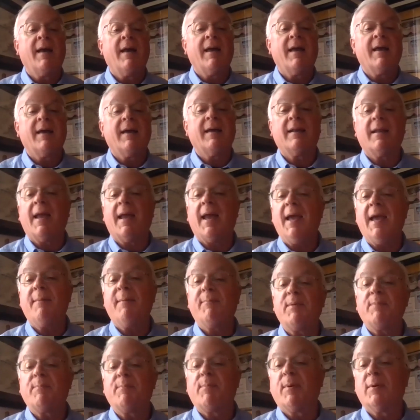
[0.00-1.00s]
And
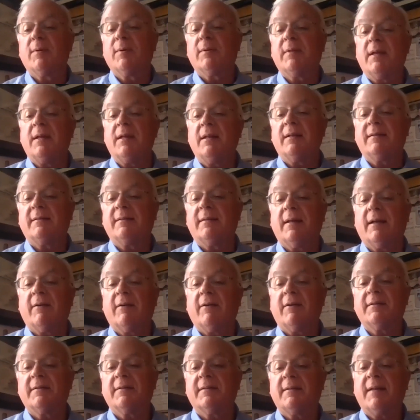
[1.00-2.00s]
happy birthday to
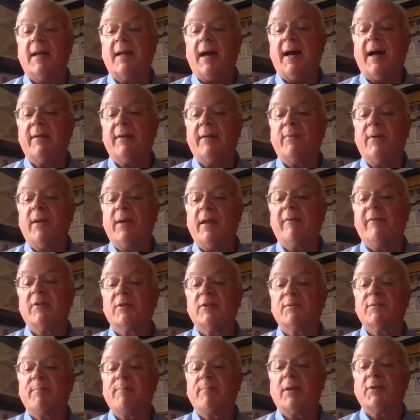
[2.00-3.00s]
Terris Todd. We have a
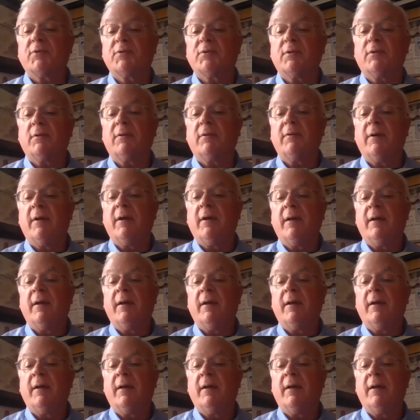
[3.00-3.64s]
special